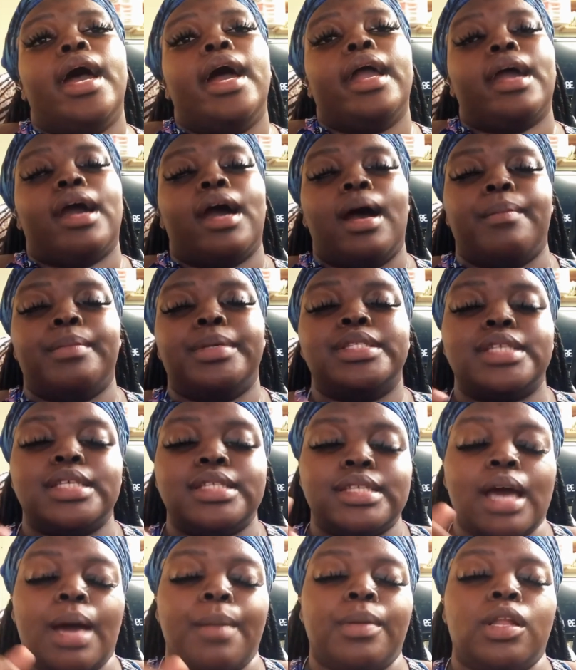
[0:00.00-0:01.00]
Comment
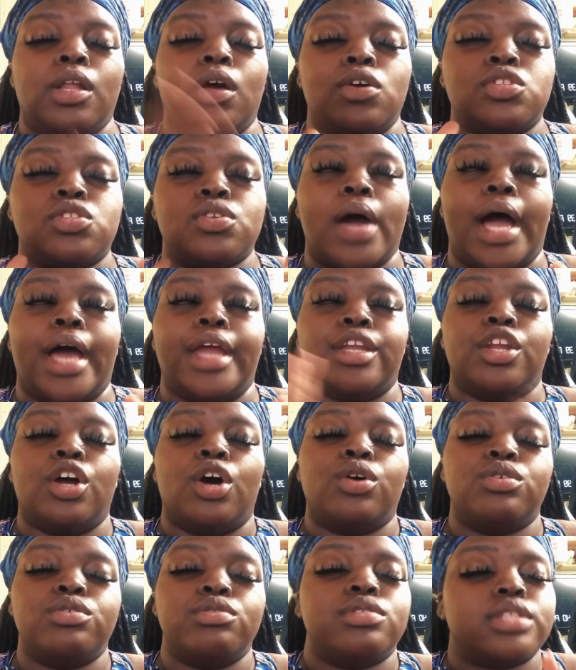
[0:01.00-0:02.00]
it down below so I
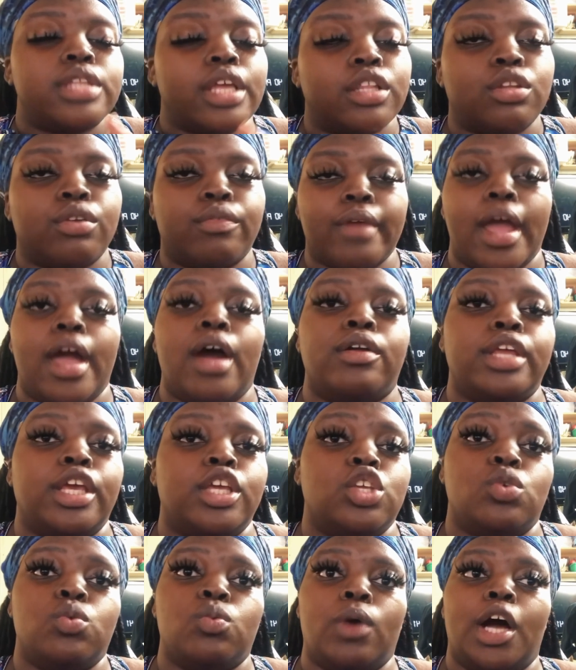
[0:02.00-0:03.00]
know you sticked around
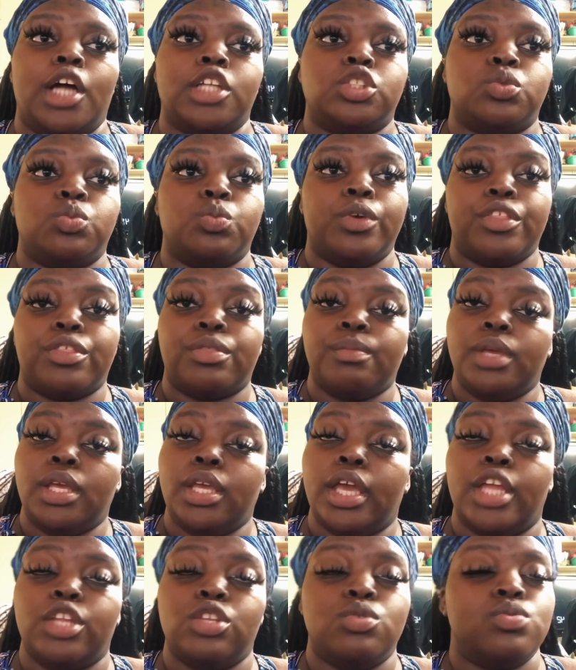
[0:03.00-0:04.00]
and you watched with
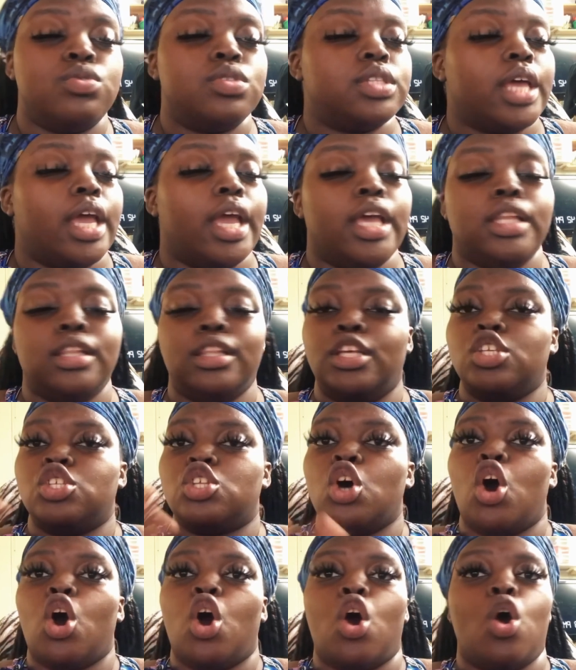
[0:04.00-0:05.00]
me and you stayed this
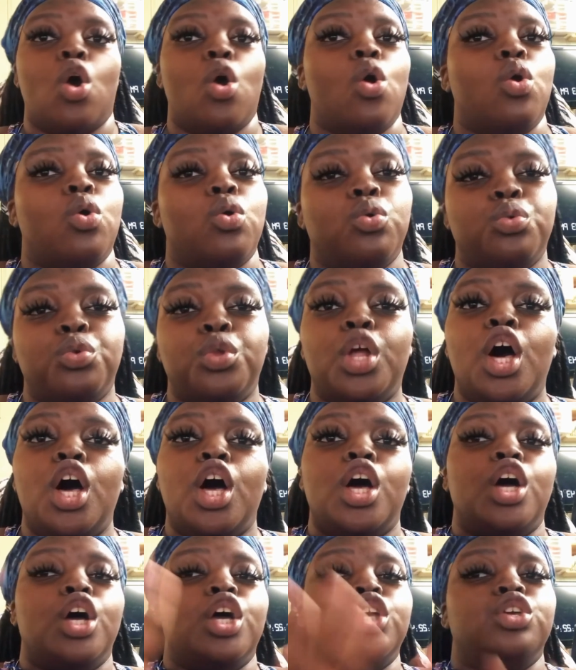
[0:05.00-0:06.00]
whole,
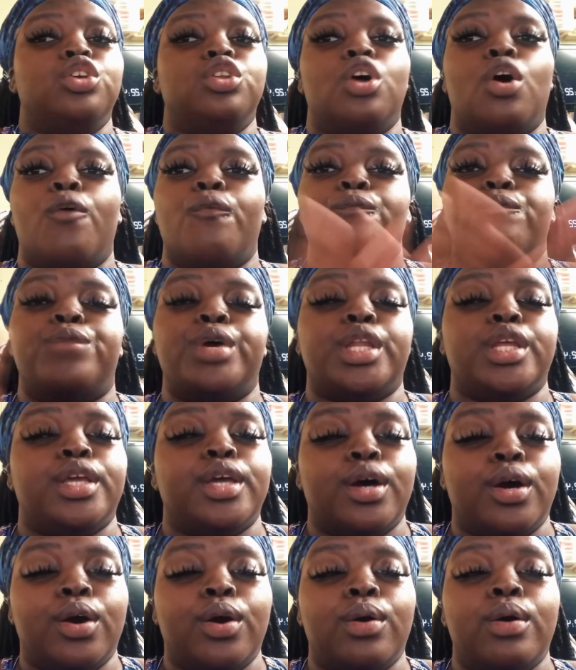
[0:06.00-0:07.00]
you know,
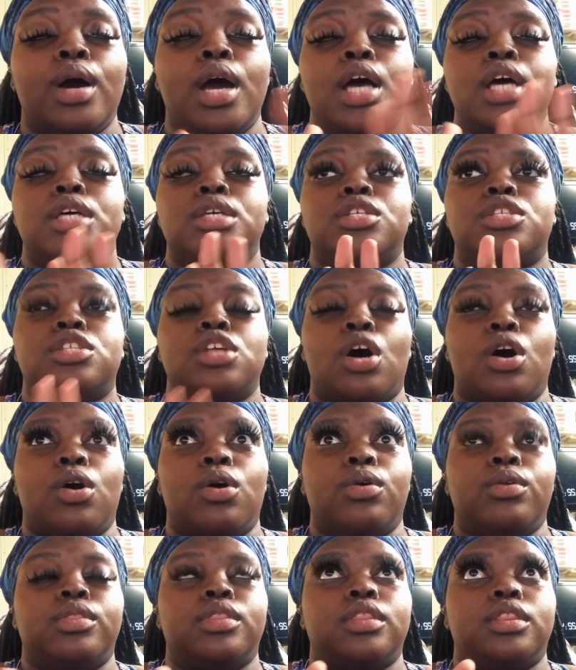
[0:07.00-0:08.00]
video.
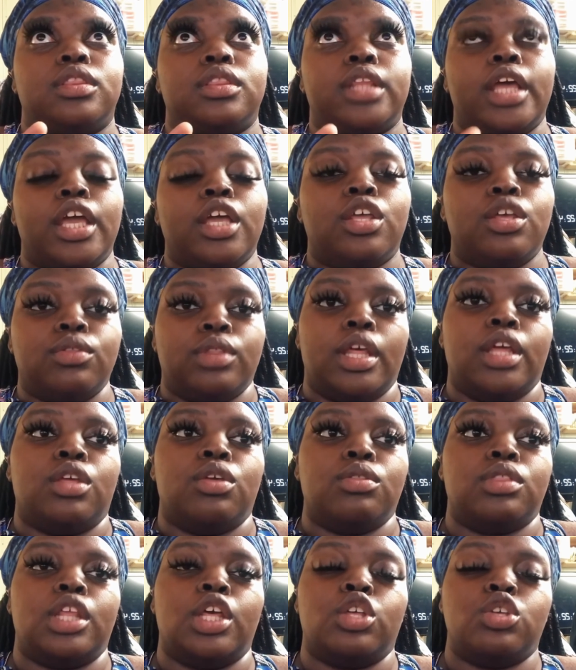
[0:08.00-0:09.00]
So thank
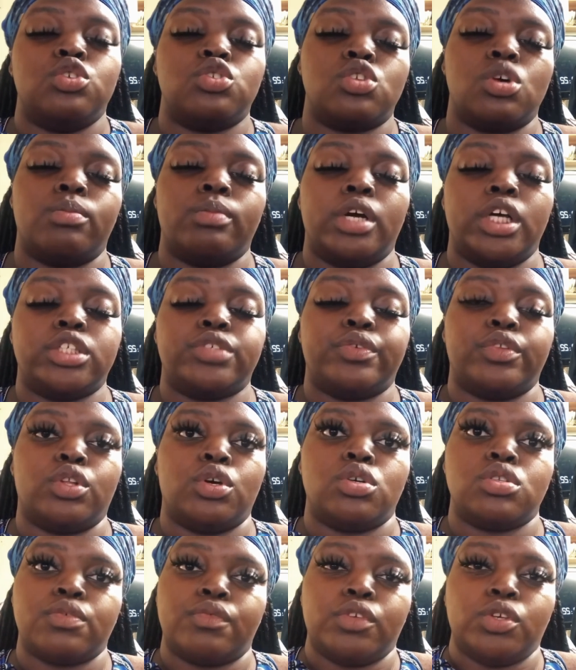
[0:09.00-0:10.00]
you so much for
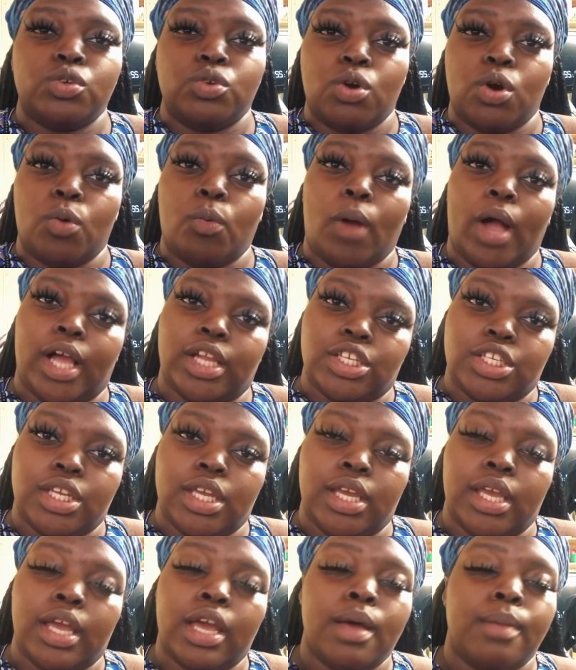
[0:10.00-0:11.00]
those of you who are
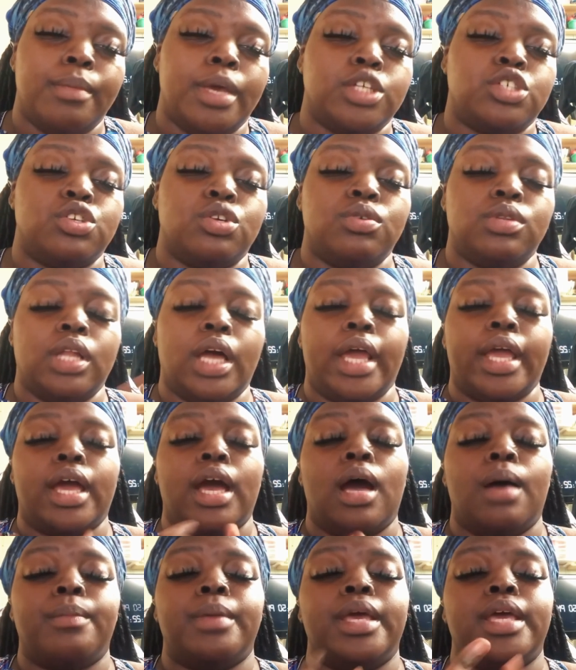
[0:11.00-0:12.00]
watching. Make sure you like,
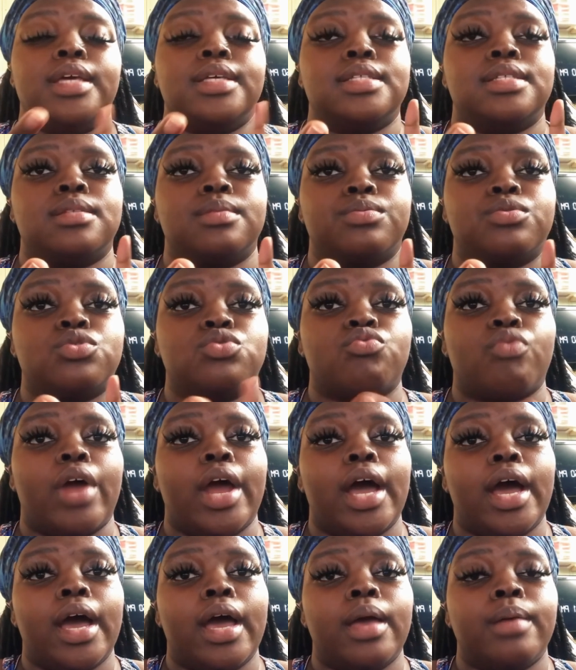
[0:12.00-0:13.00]
comment, and
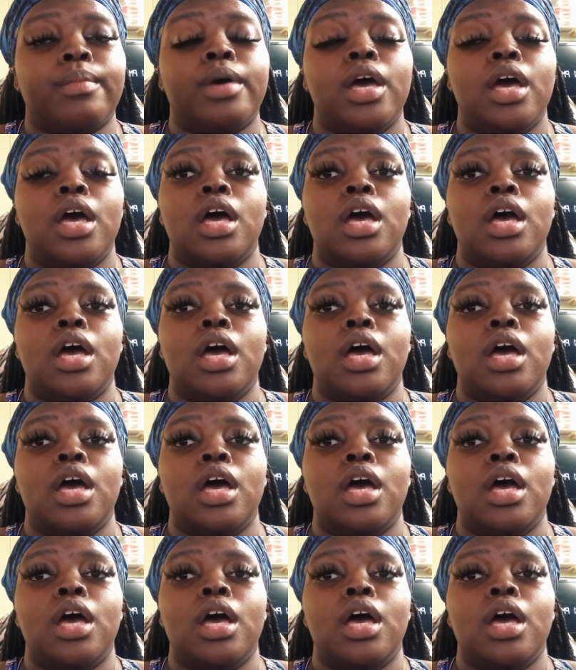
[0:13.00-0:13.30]
subscribe.